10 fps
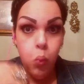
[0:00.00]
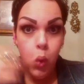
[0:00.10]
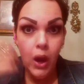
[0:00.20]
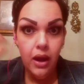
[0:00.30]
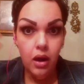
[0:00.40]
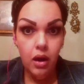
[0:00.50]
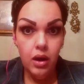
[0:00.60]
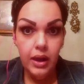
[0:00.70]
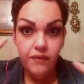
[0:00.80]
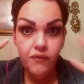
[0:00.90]
where,
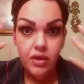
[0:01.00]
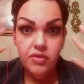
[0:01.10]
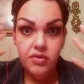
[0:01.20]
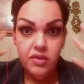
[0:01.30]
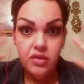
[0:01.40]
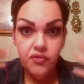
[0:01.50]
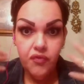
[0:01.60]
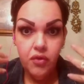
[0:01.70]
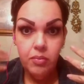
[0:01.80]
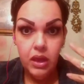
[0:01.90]
like for instance,
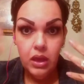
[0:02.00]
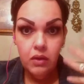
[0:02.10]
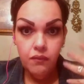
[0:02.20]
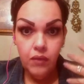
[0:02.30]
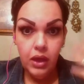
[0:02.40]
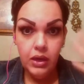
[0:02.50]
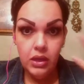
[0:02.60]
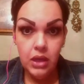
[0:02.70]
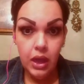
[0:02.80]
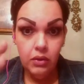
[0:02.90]
for me and Nirvana,
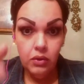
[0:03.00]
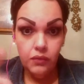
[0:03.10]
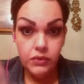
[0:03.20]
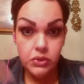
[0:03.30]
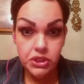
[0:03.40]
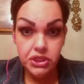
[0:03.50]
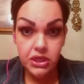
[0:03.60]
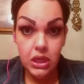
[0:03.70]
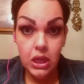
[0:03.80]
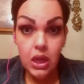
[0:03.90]
and I don't know if Trisha,